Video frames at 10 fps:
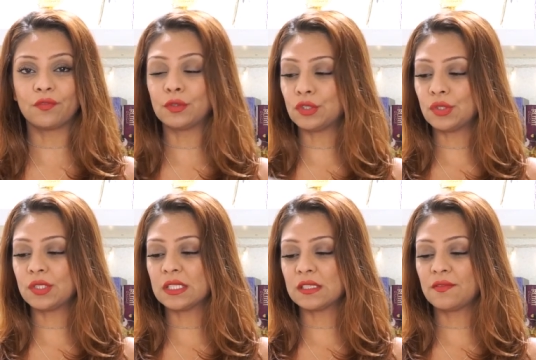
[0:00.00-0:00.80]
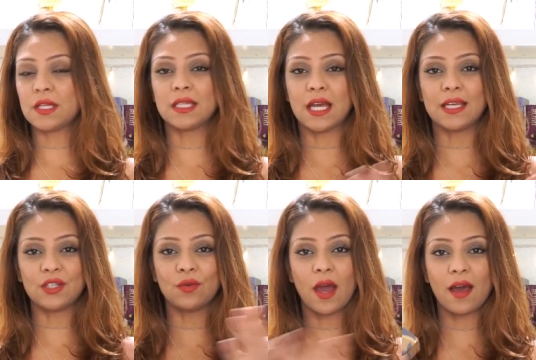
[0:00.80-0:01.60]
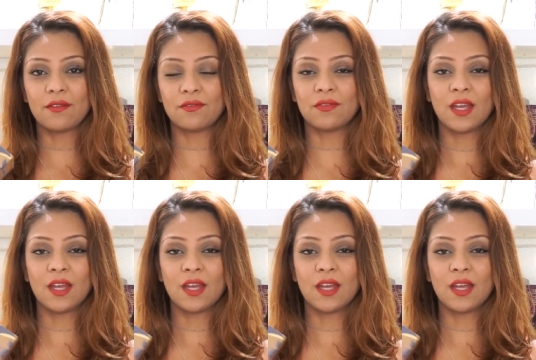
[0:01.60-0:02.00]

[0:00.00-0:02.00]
fruit juice and stuff like that. You have